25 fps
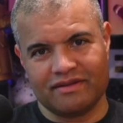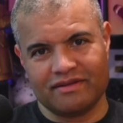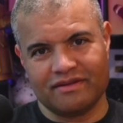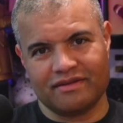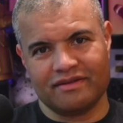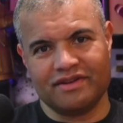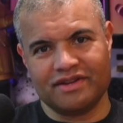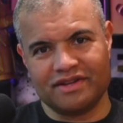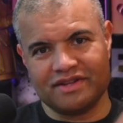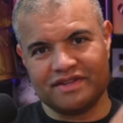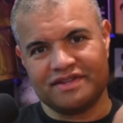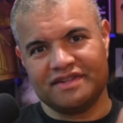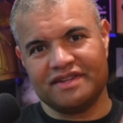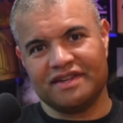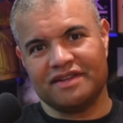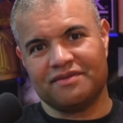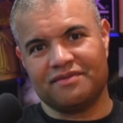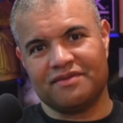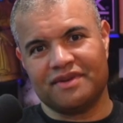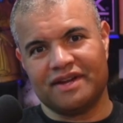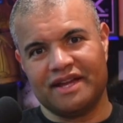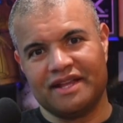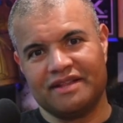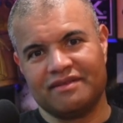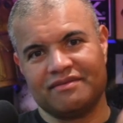you can see it
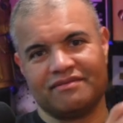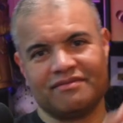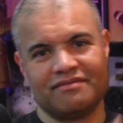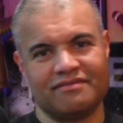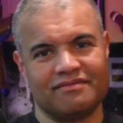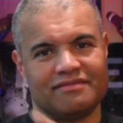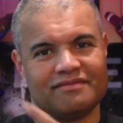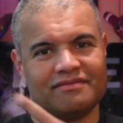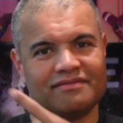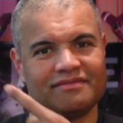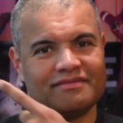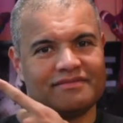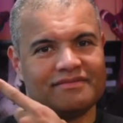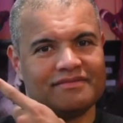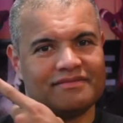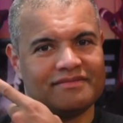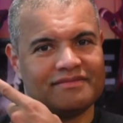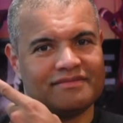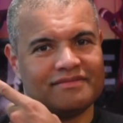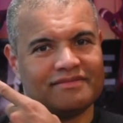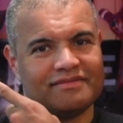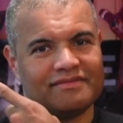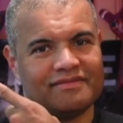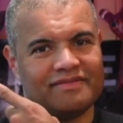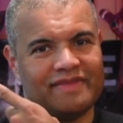right
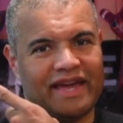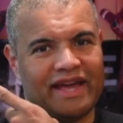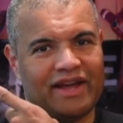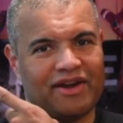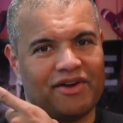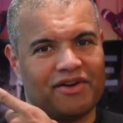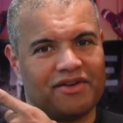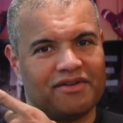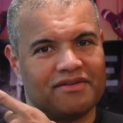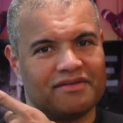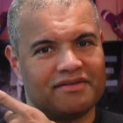there.